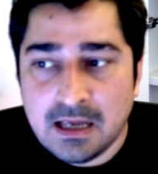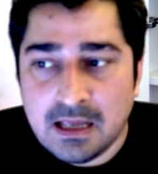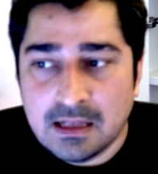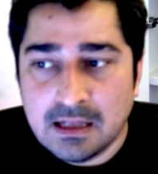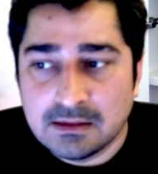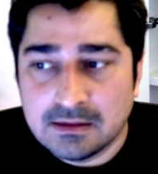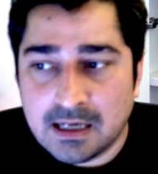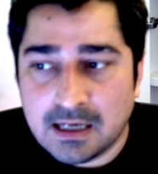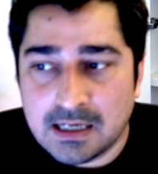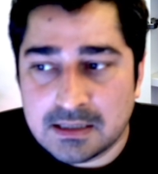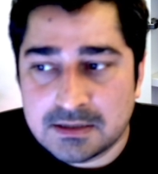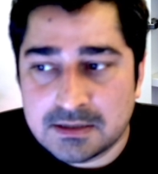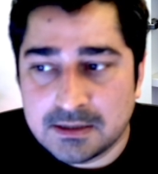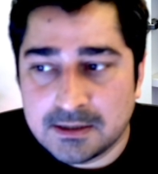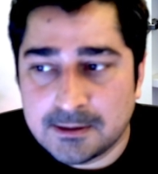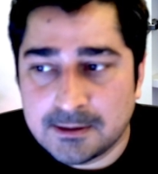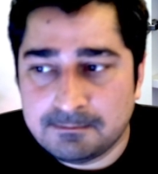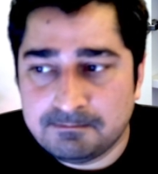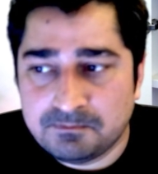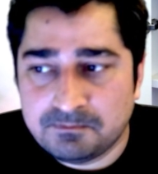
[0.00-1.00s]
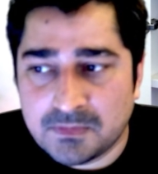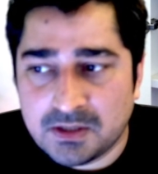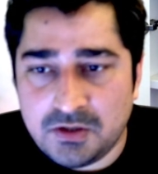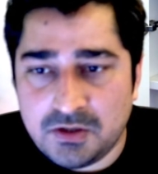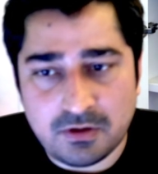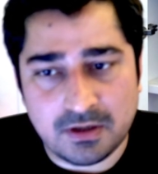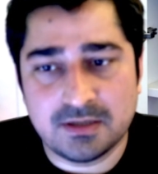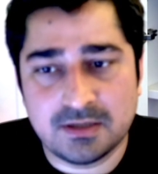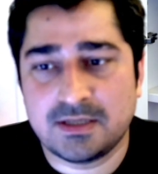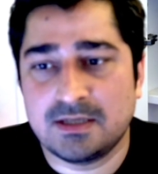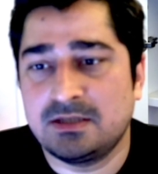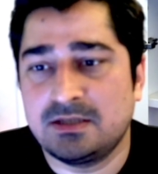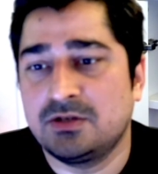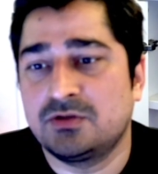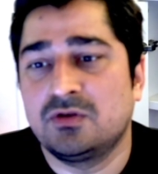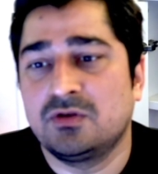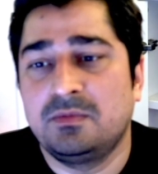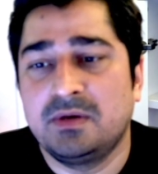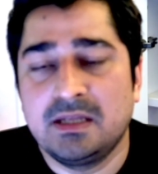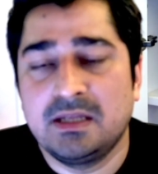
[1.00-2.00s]
that you are discussing
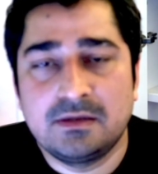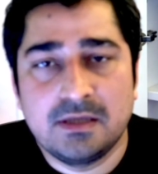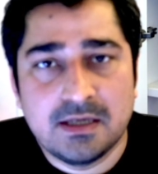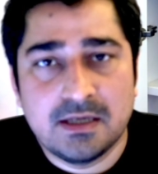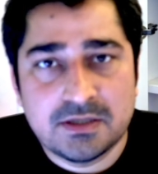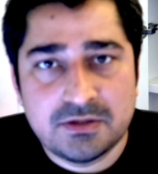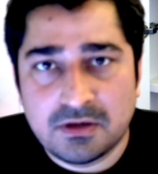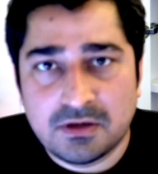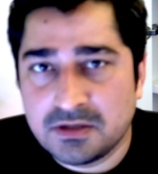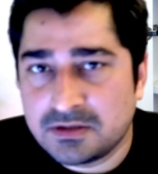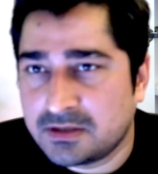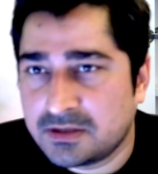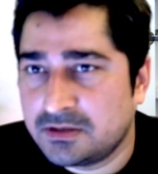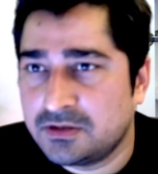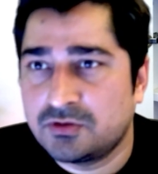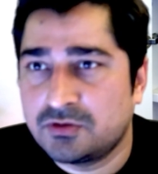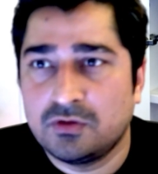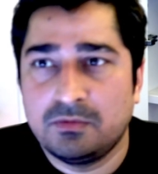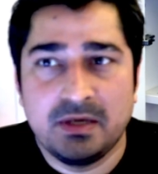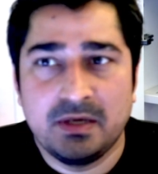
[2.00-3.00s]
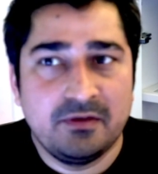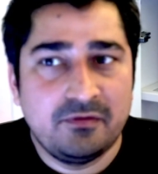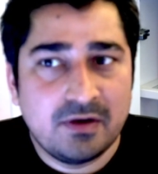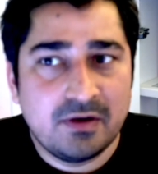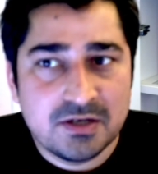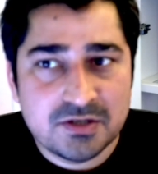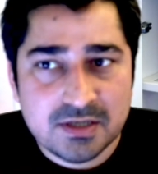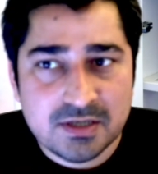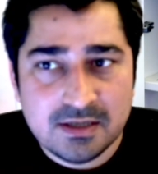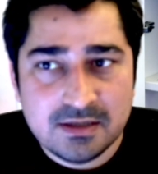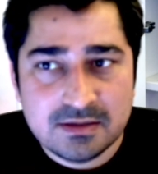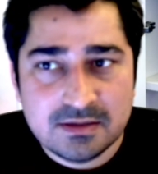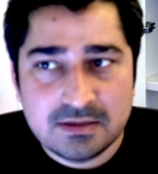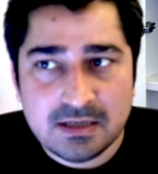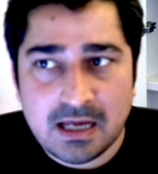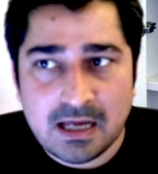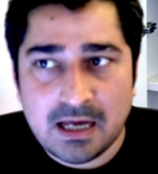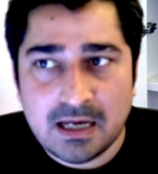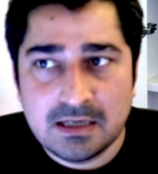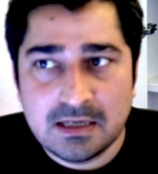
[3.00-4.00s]
so many things, you are discussing so many functions,
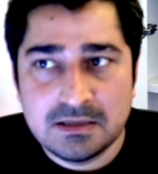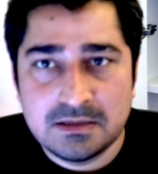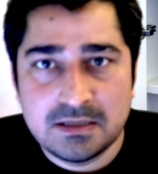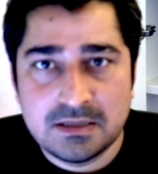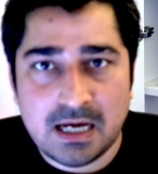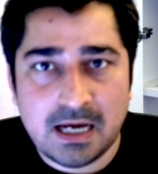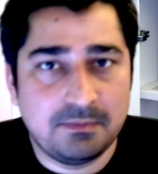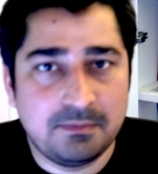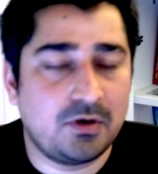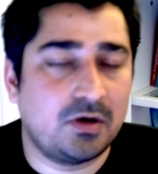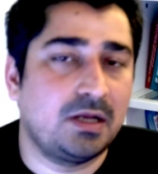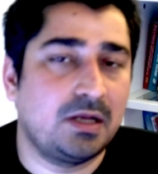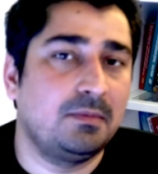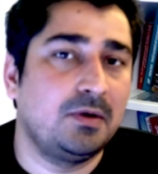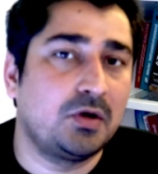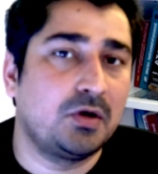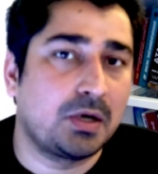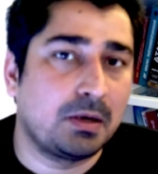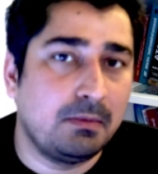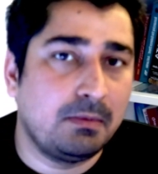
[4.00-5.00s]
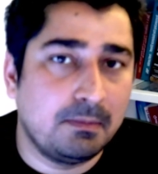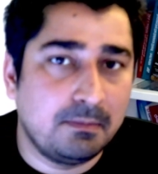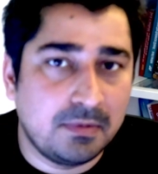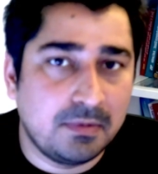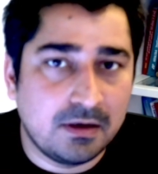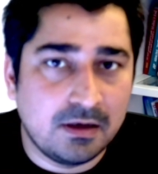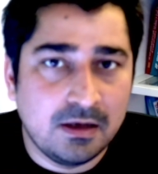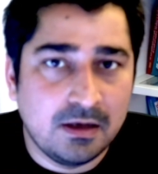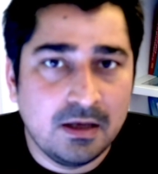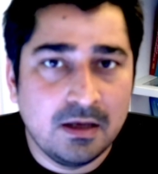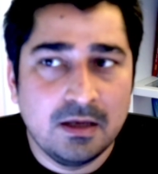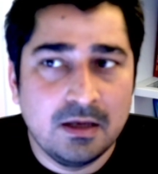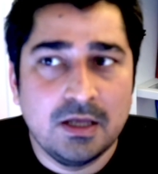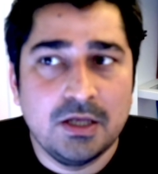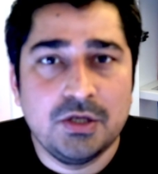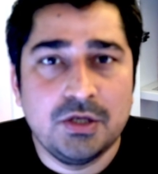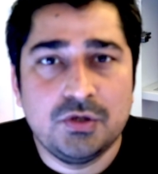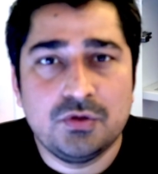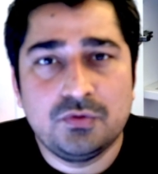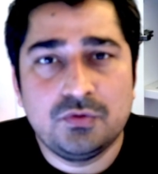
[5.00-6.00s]
and I'm not able to remember.
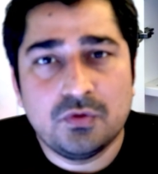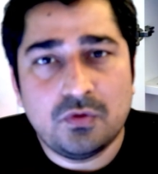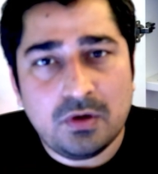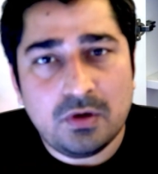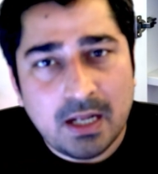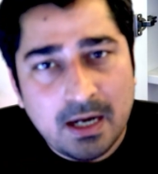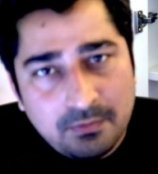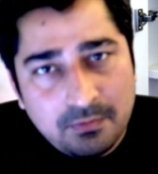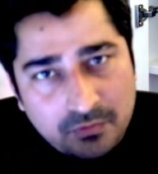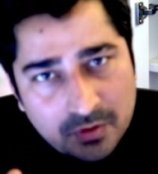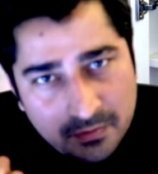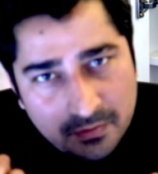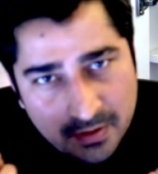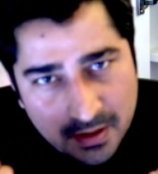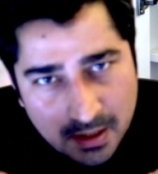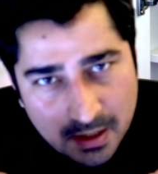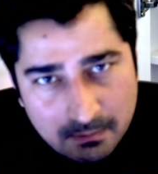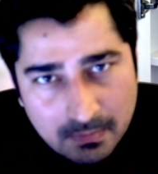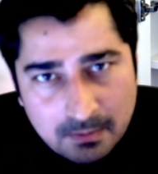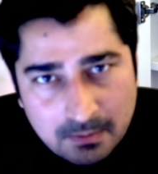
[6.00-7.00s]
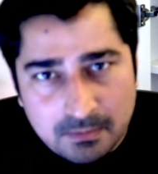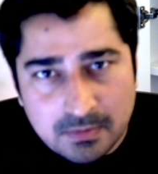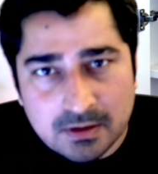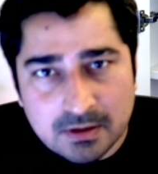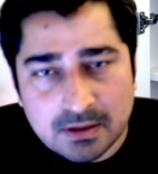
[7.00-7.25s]
You don't have to even remember,